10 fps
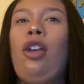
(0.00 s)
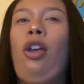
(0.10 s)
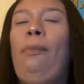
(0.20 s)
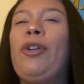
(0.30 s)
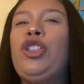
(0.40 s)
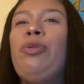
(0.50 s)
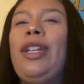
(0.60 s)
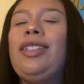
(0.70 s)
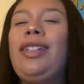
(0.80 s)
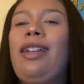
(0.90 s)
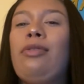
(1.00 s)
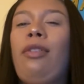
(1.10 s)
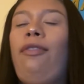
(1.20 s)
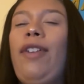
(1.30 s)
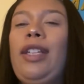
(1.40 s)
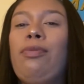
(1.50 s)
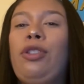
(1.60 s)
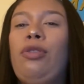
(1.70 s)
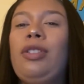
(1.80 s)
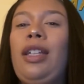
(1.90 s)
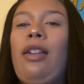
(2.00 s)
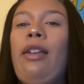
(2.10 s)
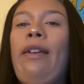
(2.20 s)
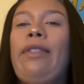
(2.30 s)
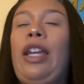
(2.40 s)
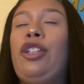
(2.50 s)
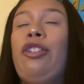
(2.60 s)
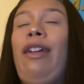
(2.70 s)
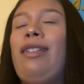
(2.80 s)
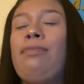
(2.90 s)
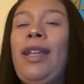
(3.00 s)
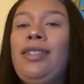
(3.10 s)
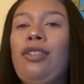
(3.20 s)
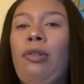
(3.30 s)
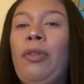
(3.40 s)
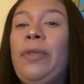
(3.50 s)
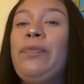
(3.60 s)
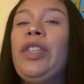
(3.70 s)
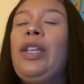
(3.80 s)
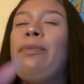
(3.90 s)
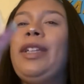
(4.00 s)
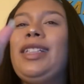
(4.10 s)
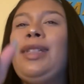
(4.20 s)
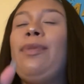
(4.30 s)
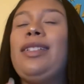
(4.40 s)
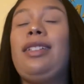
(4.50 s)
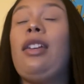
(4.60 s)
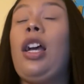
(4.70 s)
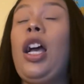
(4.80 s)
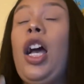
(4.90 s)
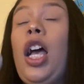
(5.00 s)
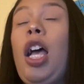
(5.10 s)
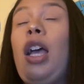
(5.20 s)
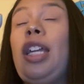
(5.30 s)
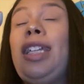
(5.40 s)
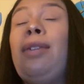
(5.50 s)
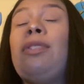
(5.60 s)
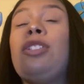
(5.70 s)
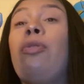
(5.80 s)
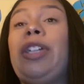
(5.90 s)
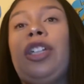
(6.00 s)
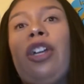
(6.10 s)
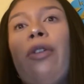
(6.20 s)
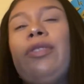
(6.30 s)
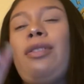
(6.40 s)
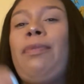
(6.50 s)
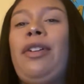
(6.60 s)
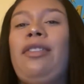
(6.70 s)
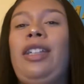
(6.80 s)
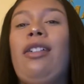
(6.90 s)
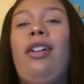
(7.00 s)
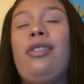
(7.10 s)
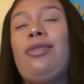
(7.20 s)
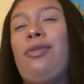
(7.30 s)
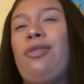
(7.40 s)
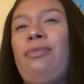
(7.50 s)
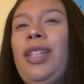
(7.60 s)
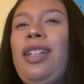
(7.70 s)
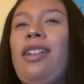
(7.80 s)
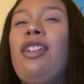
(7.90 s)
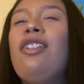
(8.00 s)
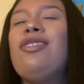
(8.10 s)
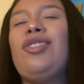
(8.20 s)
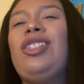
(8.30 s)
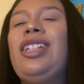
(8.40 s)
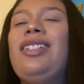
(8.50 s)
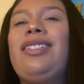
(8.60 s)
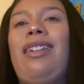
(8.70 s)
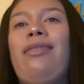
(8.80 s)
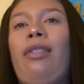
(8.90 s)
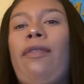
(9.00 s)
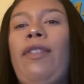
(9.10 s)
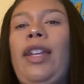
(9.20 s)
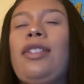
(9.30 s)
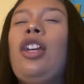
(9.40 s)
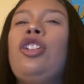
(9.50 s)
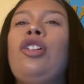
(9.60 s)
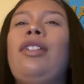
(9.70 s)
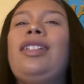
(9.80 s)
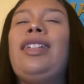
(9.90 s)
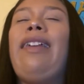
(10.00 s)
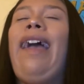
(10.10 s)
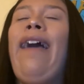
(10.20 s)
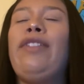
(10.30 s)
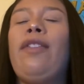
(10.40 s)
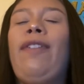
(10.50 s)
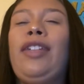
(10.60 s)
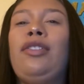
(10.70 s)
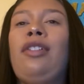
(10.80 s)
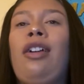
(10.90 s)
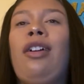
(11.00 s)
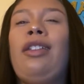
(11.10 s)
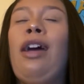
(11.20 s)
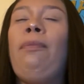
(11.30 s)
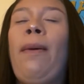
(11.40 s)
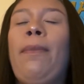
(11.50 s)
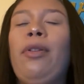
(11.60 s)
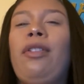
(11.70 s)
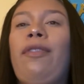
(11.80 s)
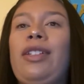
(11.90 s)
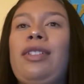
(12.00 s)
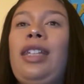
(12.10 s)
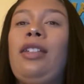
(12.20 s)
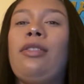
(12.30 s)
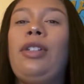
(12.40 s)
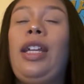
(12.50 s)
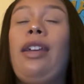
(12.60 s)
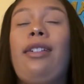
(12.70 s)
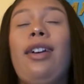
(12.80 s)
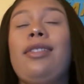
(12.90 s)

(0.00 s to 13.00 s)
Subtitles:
but you didn't say it to his face when you said that you're not his bestie no more, because he was going ghost, apparently, on social media, so you didn't say it to his face. You only said it after the fact. You got called out by both of us, Thing 3 and us,